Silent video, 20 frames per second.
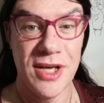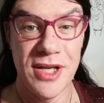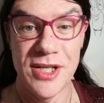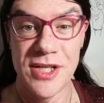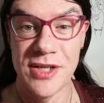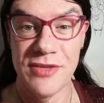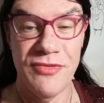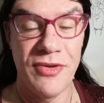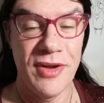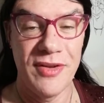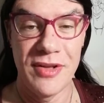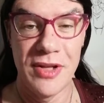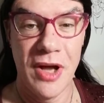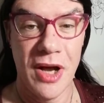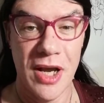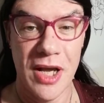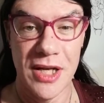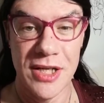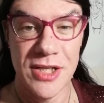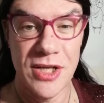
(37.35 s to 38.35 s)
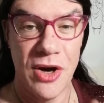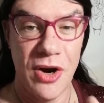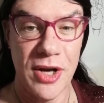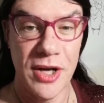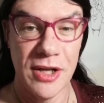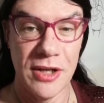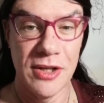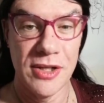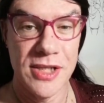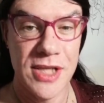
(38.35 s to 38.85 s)
You can just fit like a
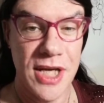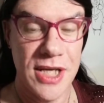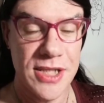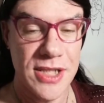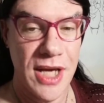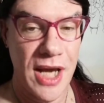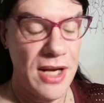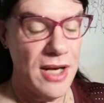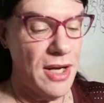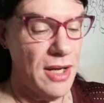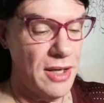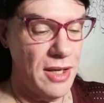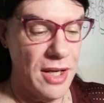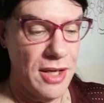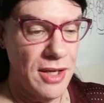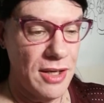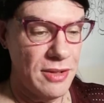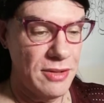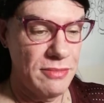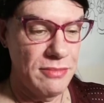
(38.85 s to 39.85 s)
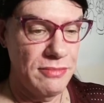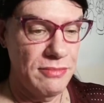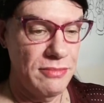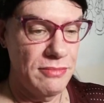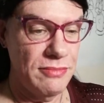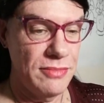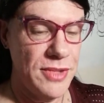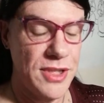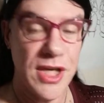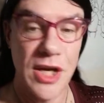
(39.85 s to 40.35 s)
tiny little desk and a
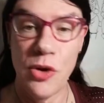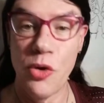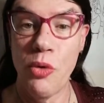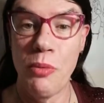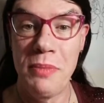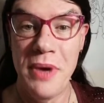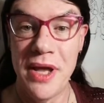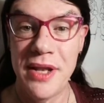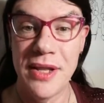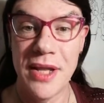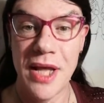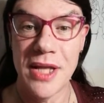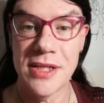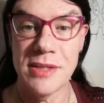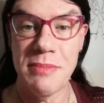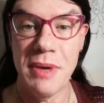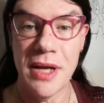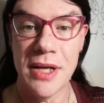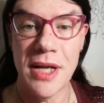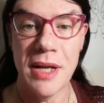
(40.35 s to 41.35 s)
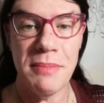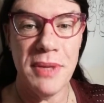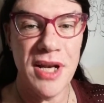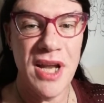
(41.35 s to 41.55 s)
single bed, and that's about it.